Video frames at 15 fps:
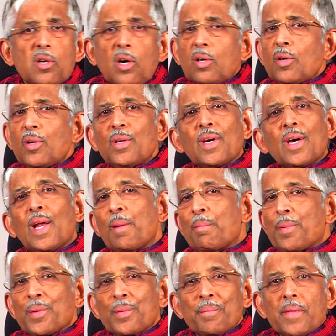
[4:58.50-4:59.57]
not going to help
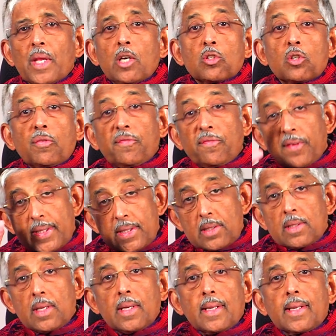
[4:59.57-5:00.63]
you. So,
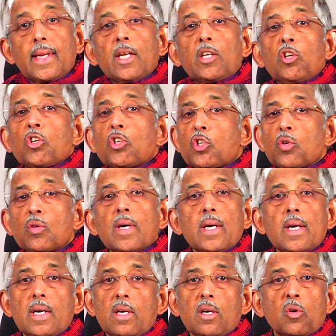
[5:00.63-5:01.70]
first, get your sugar
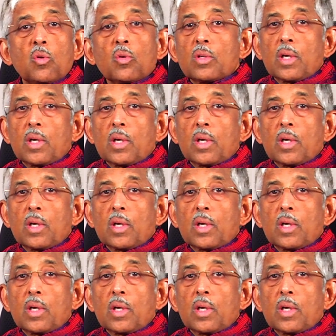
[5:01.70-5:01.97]
under good